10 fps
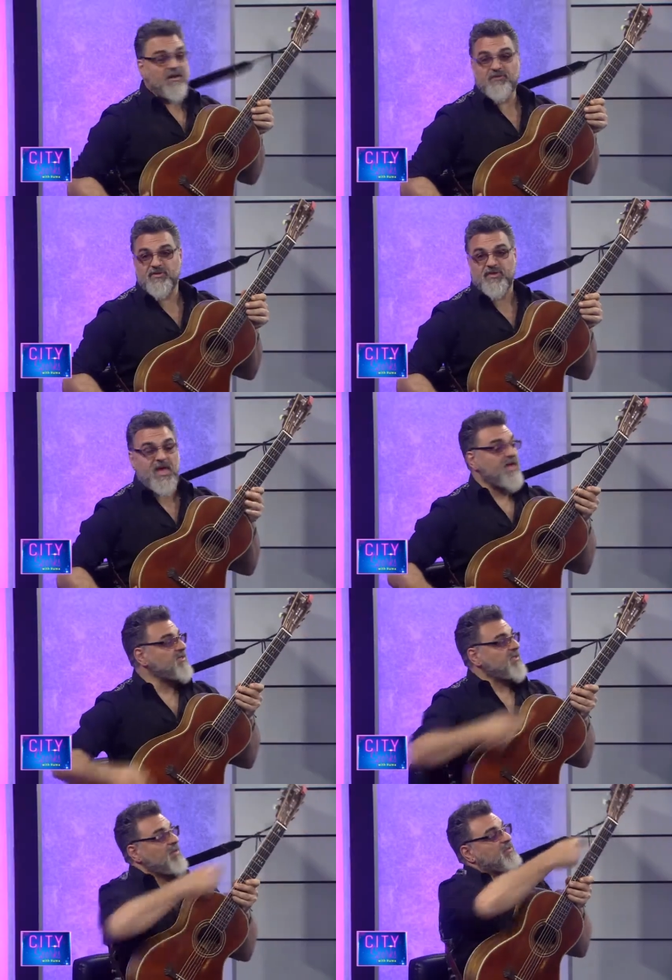of its
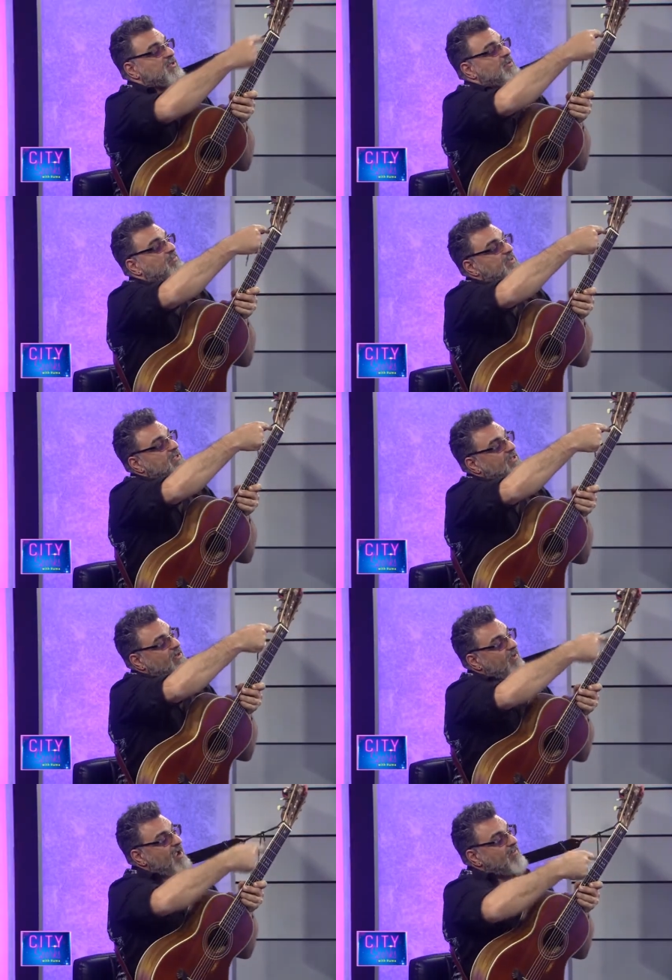case. It was completely
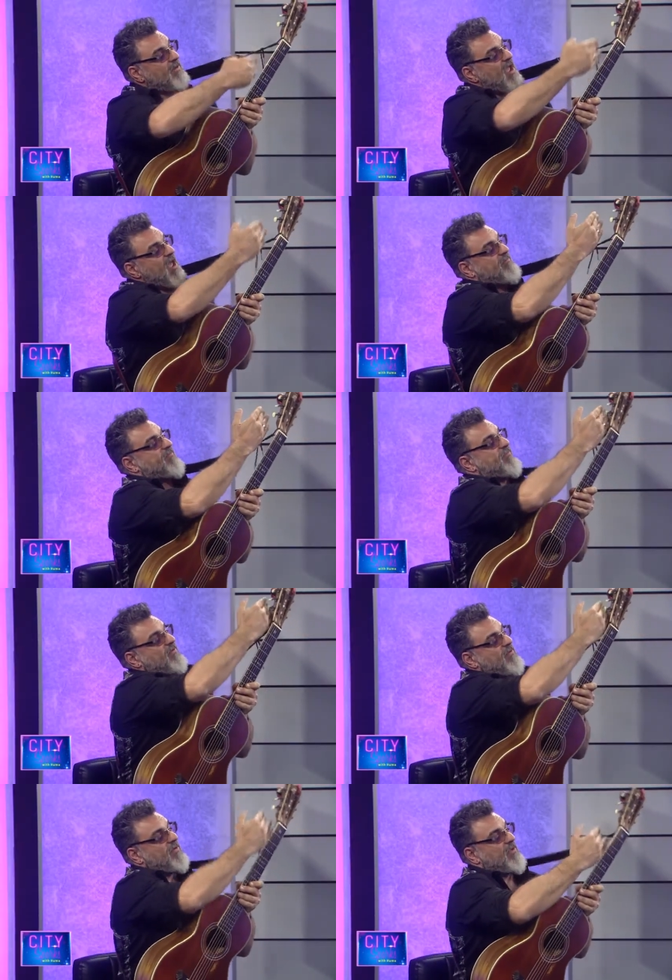cracked in half
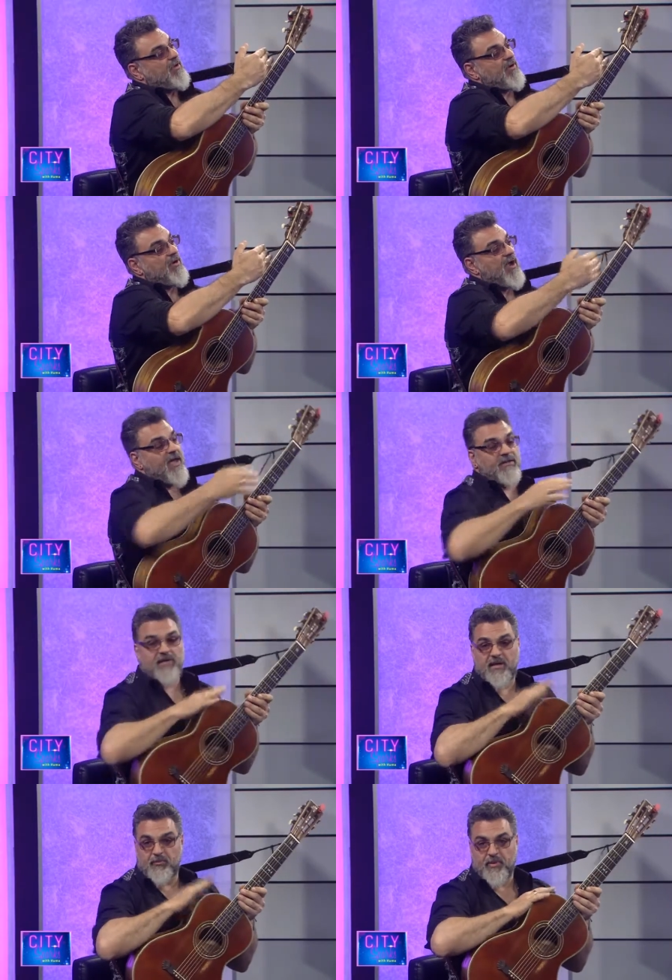here. I had to
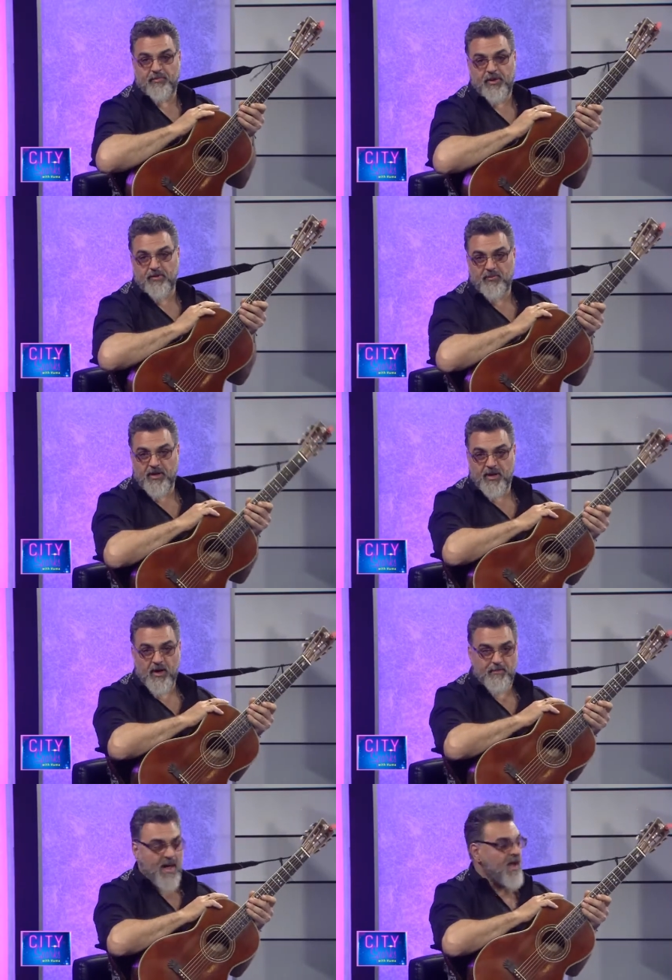get it repaired when I
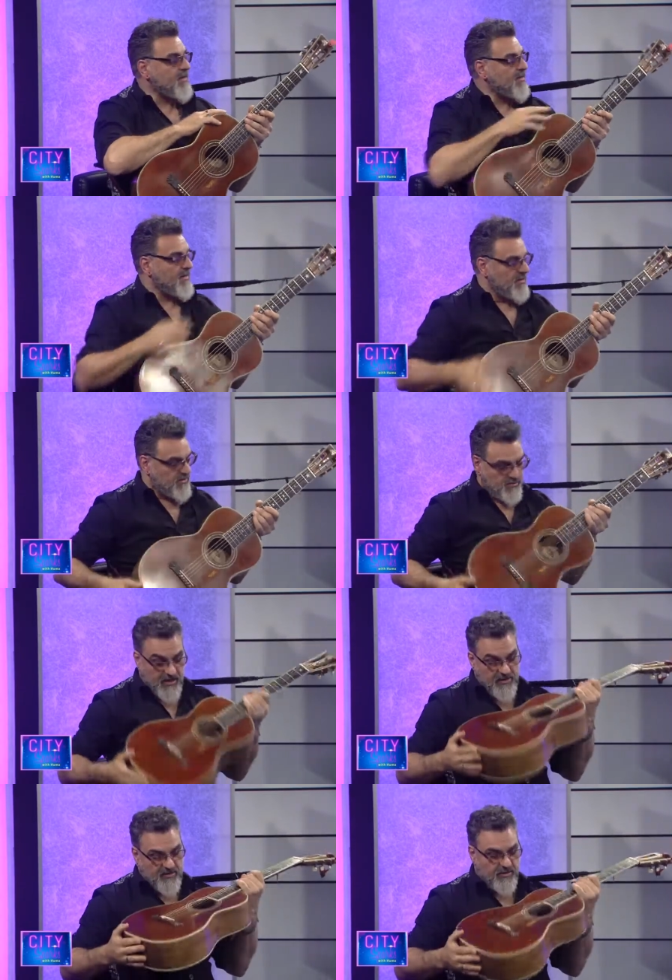got back. Oh. So the guy did a